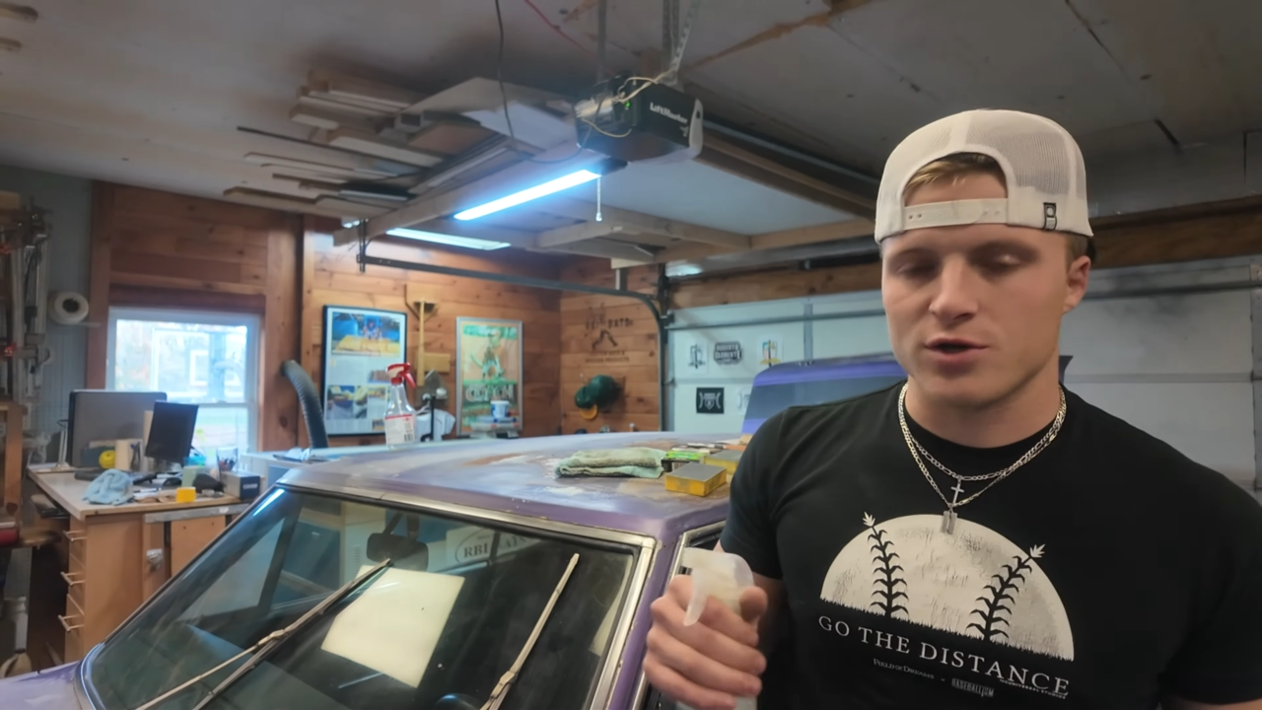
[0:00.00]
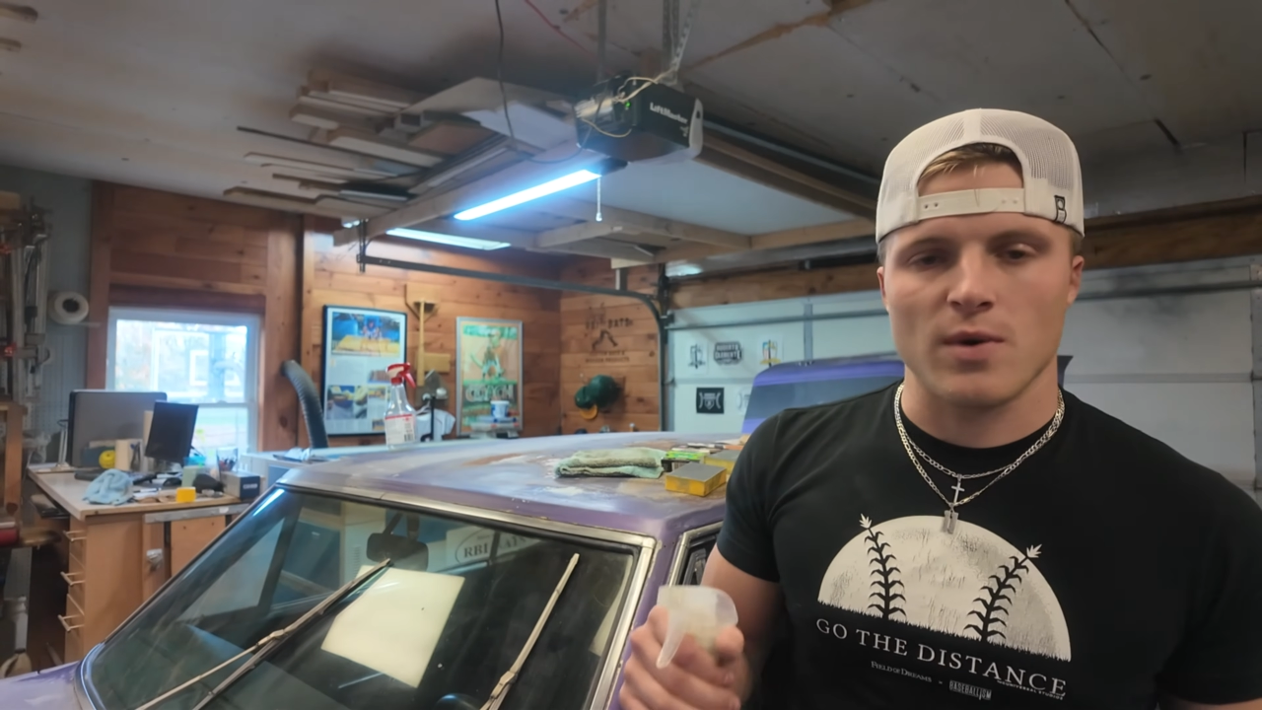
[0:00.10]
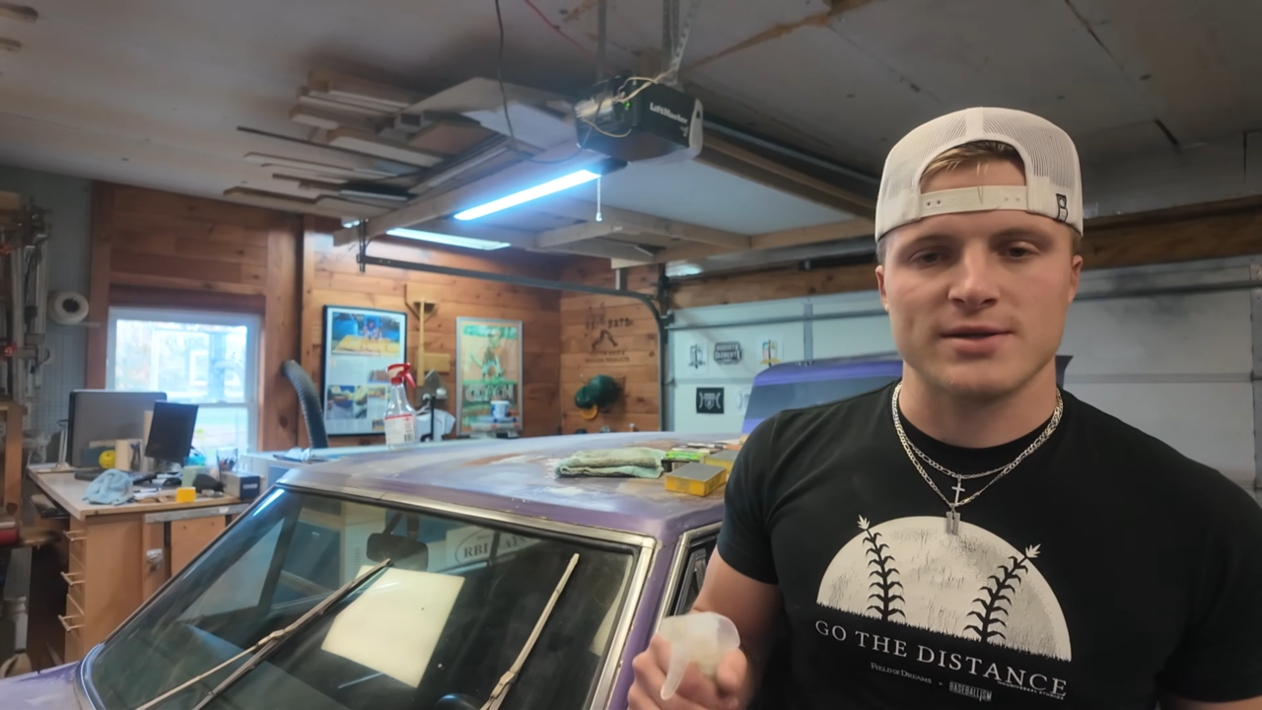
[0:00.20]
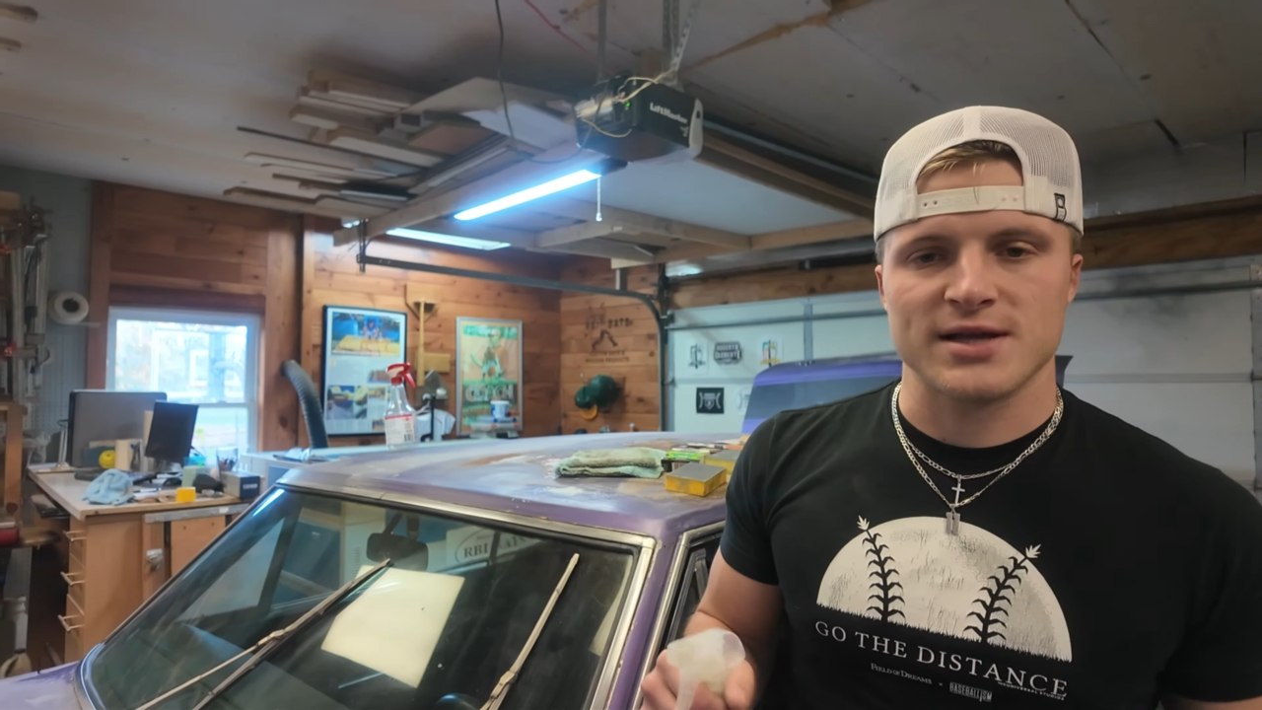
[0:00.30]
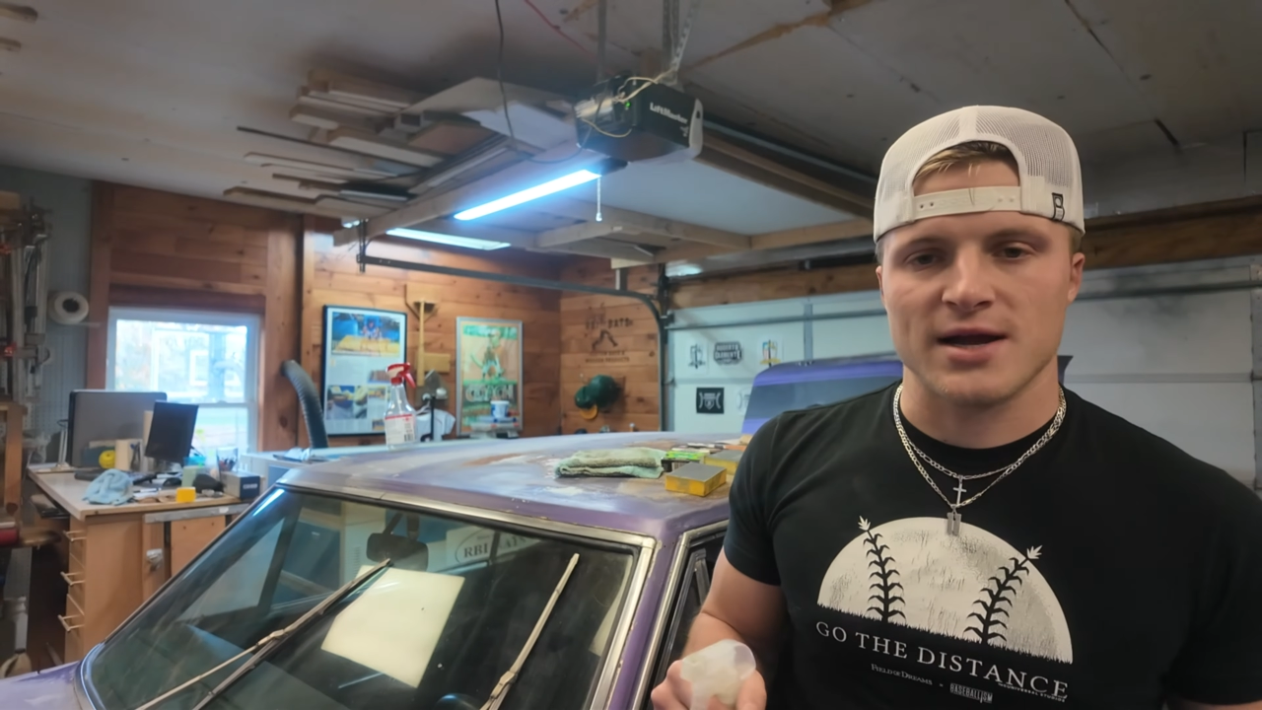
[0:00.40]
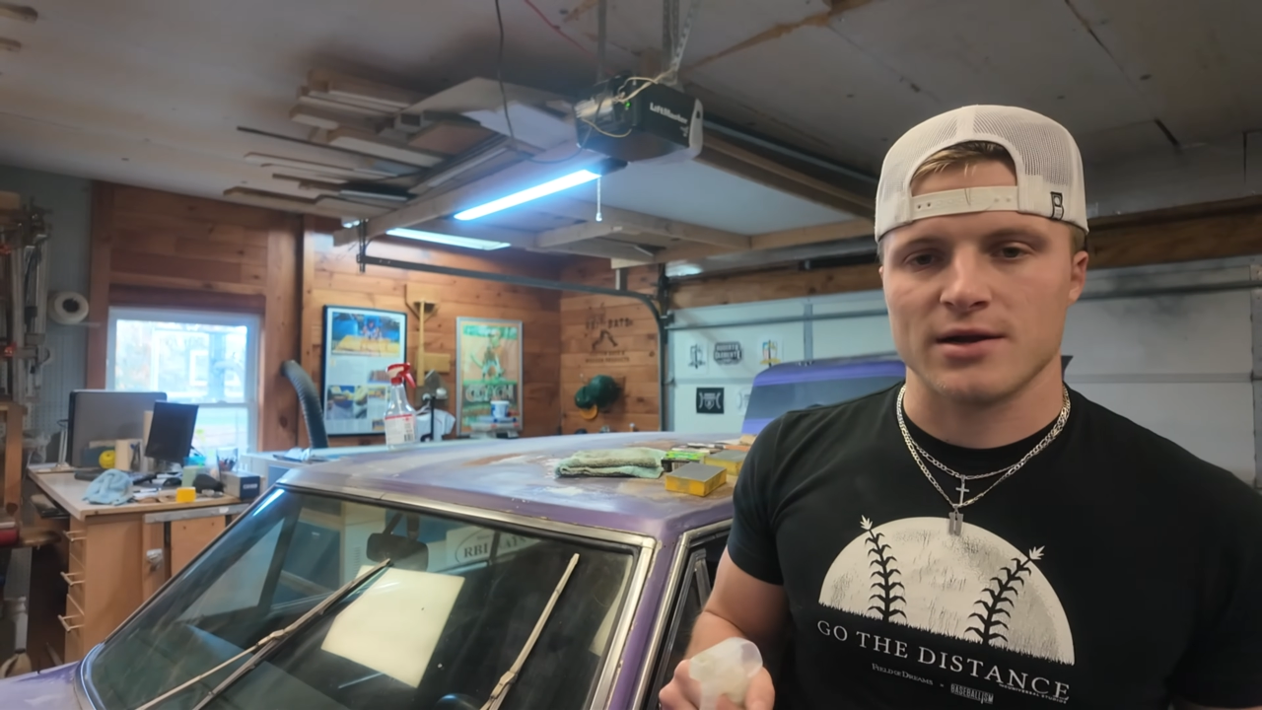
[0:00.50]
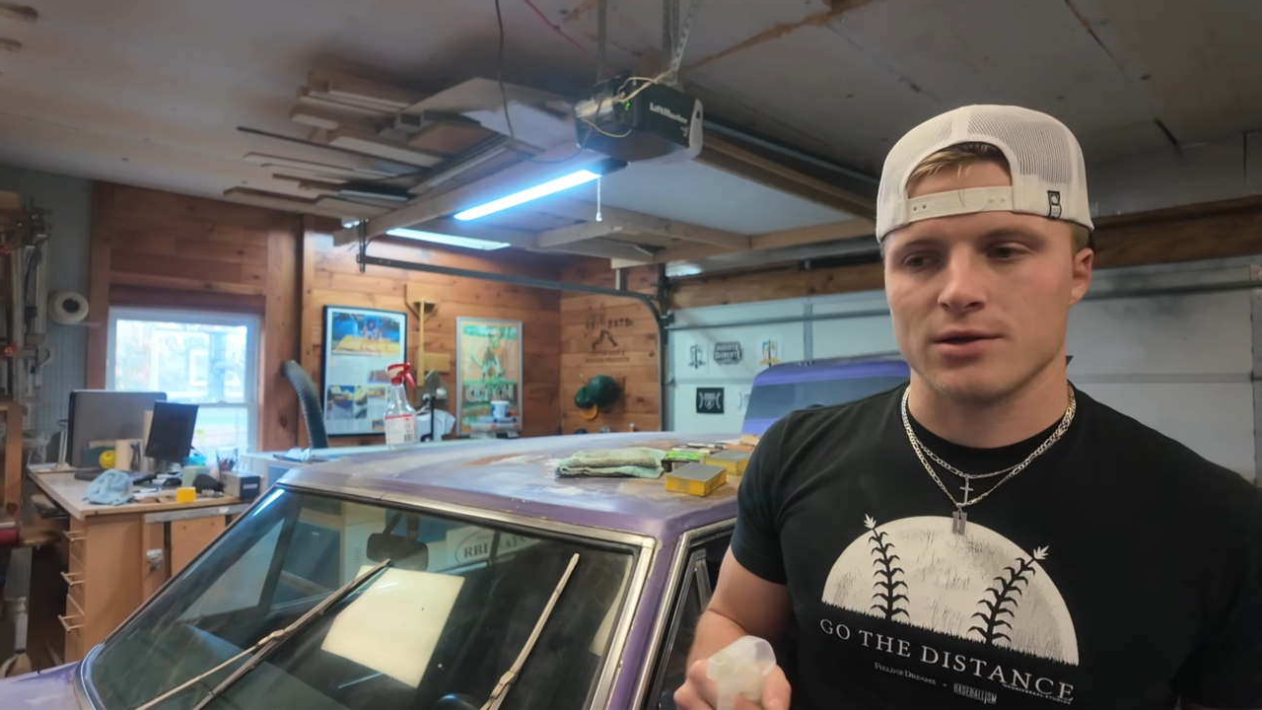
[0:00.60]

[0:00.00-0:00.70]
to wet sand it